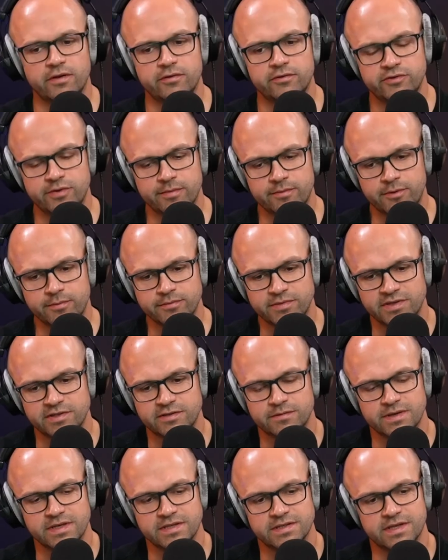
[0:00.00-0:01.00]
ownership comes
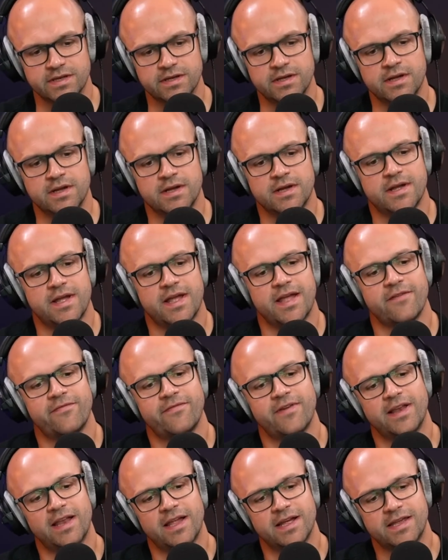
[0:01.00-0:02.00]
into it is that it
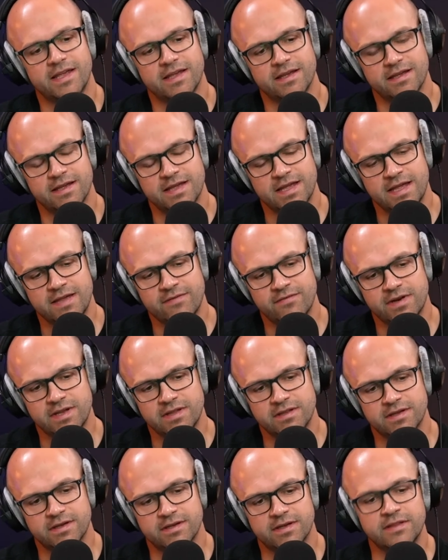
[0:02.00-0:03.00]
felt like even
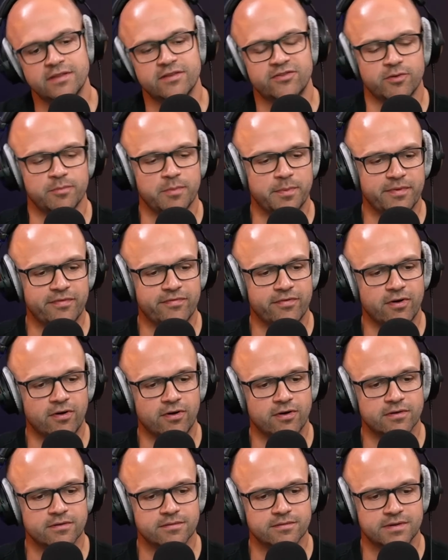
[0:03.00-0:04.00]
in the summer
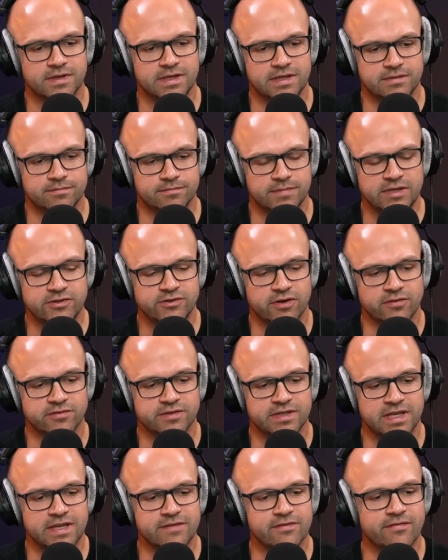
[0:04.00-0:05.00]
before he chose
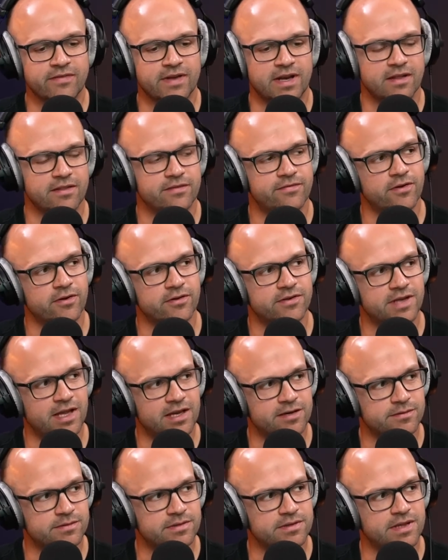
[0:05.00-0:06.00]
to leave, it felt like the
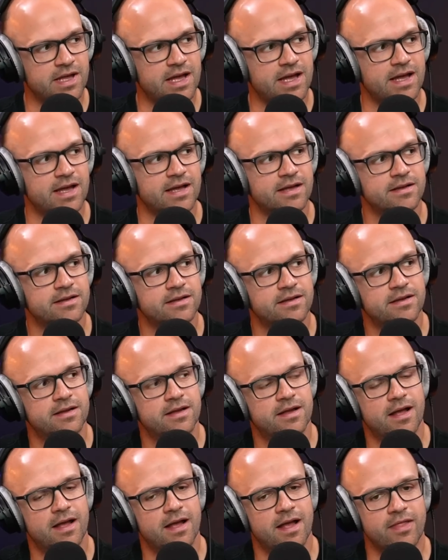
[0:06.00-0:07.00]
49ers were there
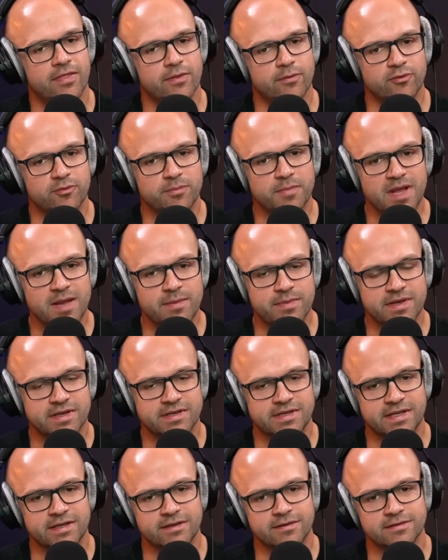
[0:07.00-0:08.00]
and there was maybe a
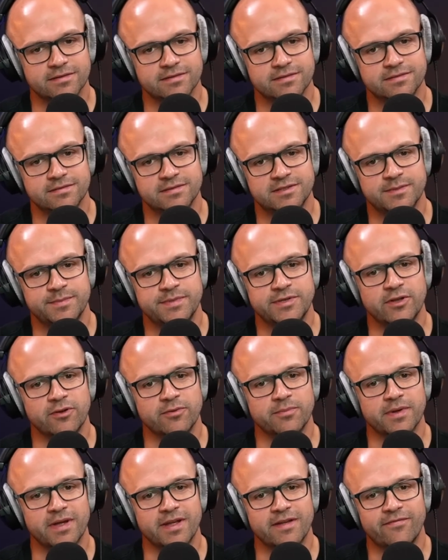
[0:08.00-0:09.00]
deal to be
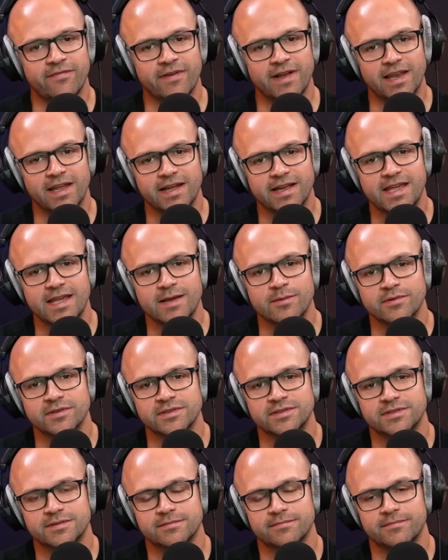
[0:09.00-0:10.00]
done, but it felt like he
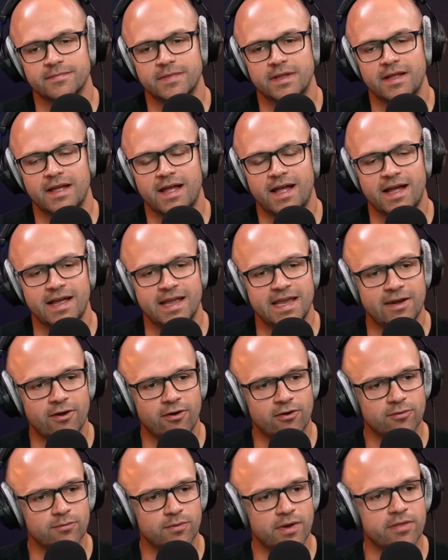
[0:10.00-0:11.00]
was hanging
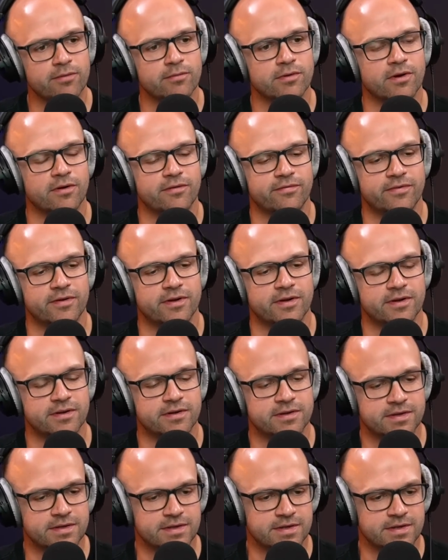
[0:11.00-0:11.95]
on, whether or not for